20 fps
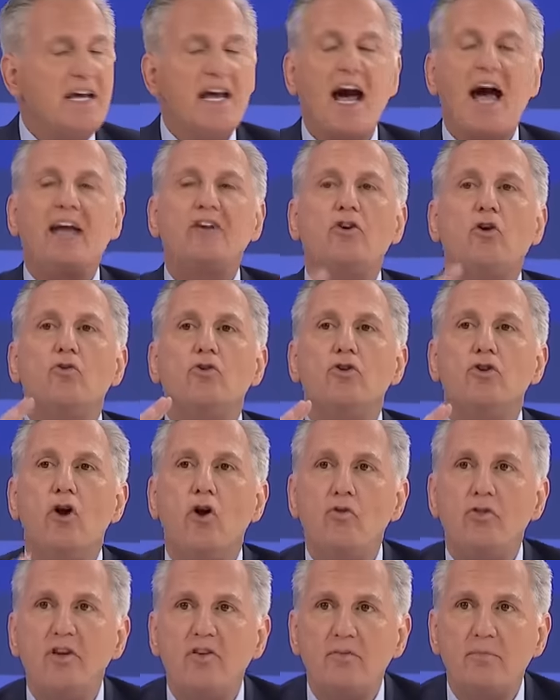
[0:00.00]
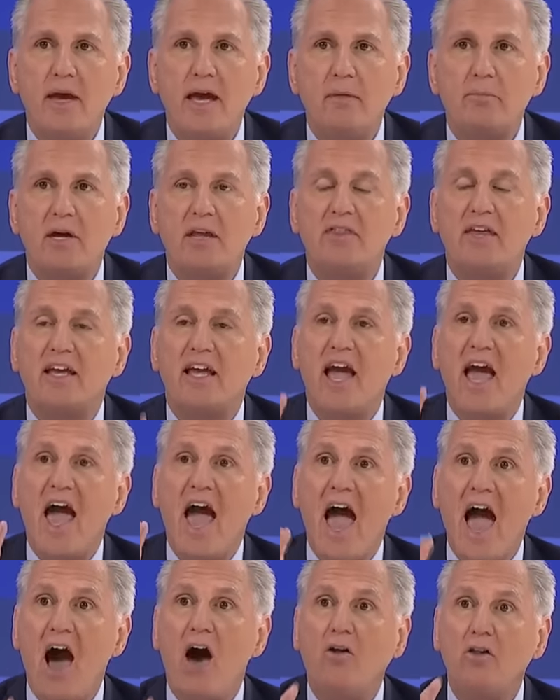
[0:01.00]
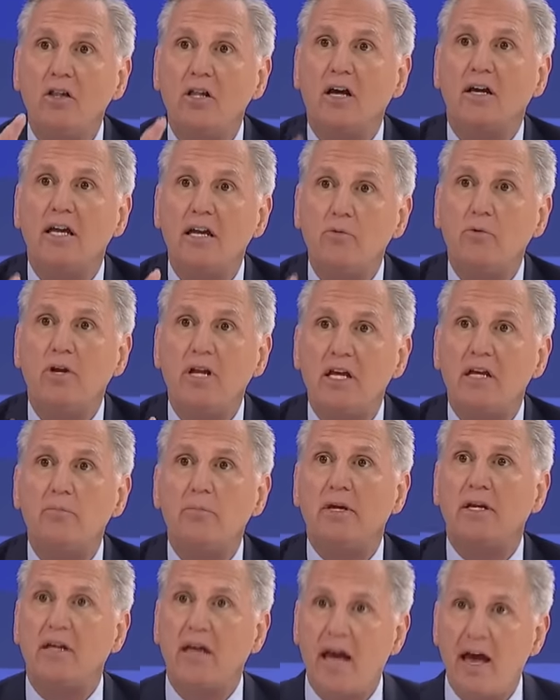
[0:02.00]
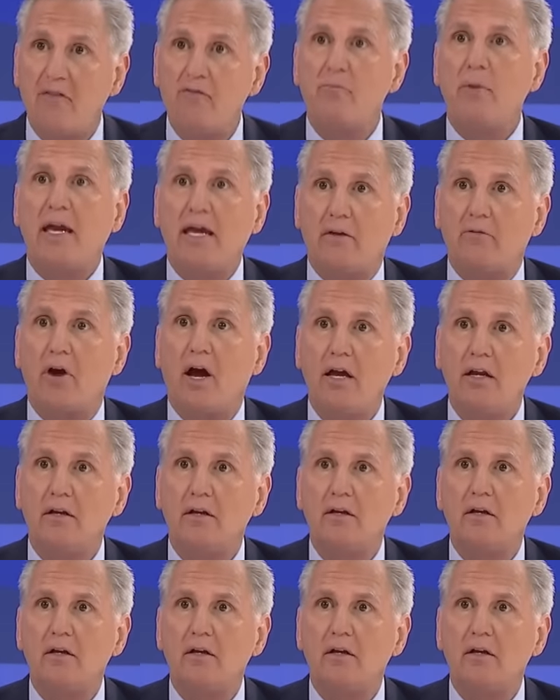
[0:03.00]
I don't know this man, but I think, how lucky would he be to have me, right?